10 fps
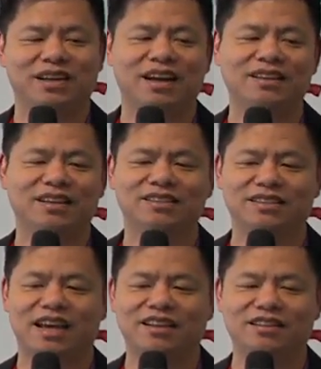and then
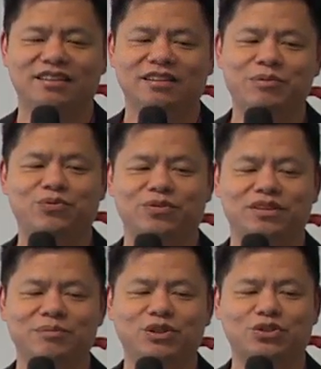say, let me,
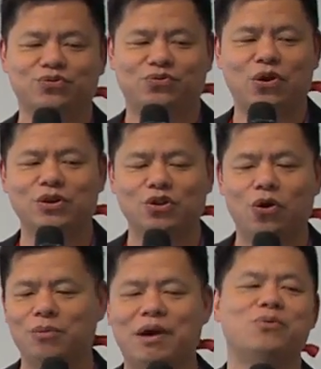let me just throw
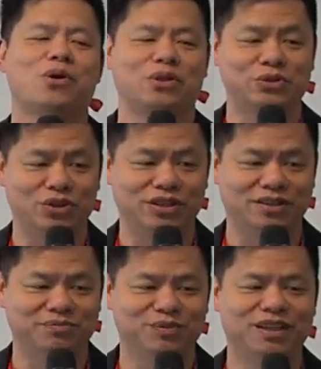all my workloads on
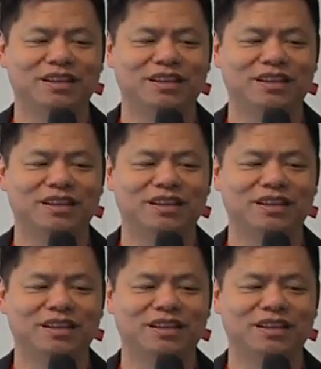there.